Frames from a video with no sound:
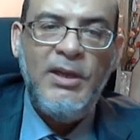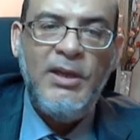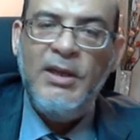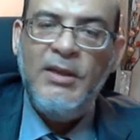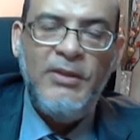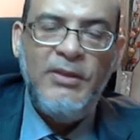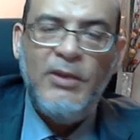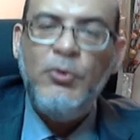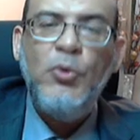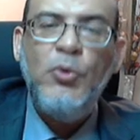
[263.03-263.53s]

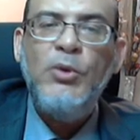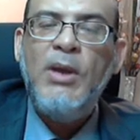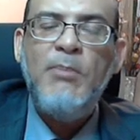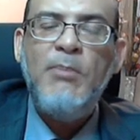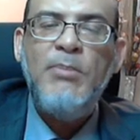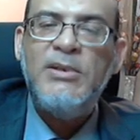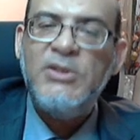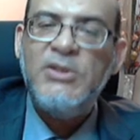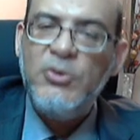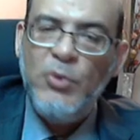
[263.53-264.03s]
the two
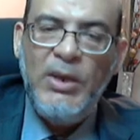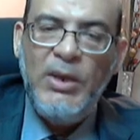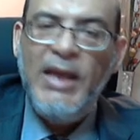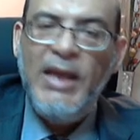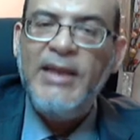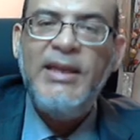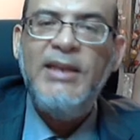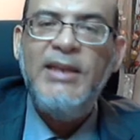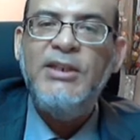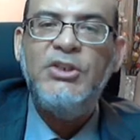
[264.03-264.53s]
numbers will
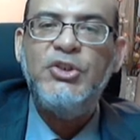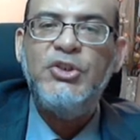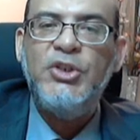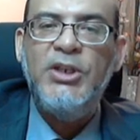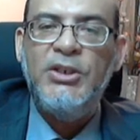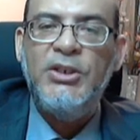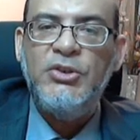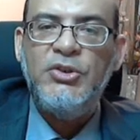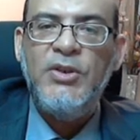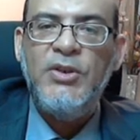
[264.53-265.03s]
again change.